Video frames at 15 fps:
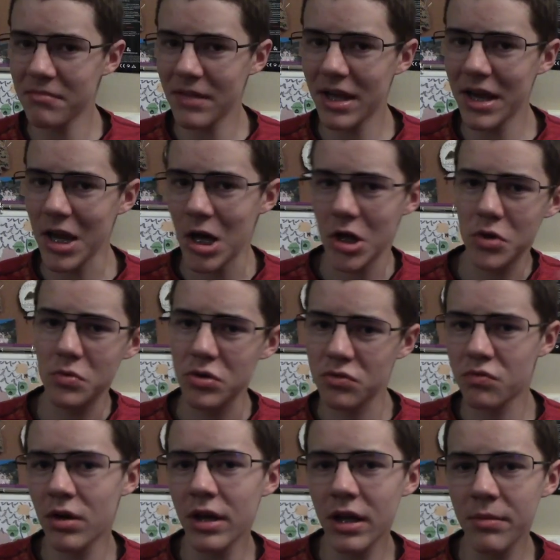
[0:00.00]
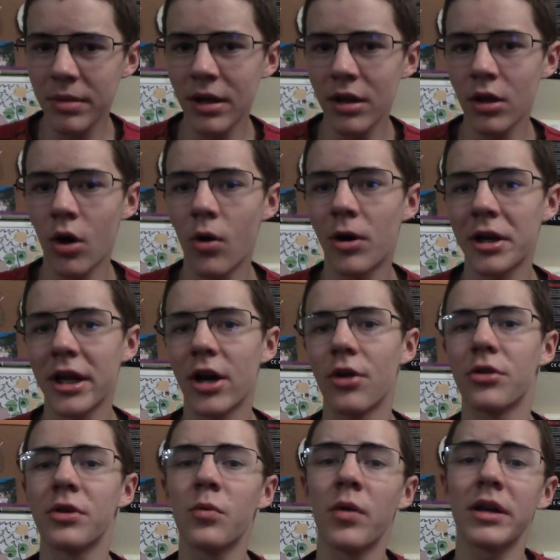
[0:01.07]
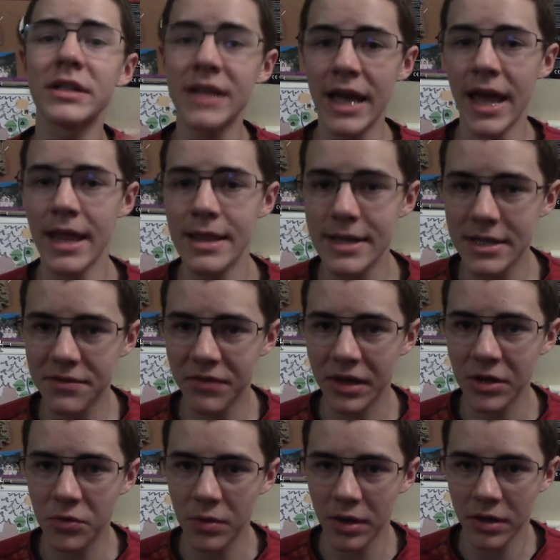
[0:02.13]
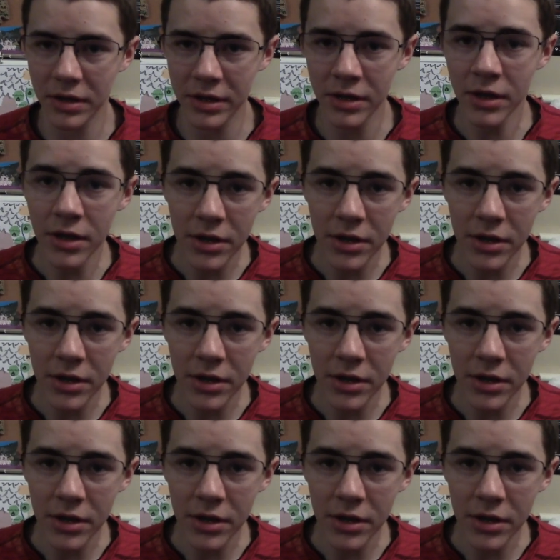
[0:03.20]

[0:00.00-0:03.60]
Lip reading: Aoth was running a bit low on health. He wanted to end this fight quickly.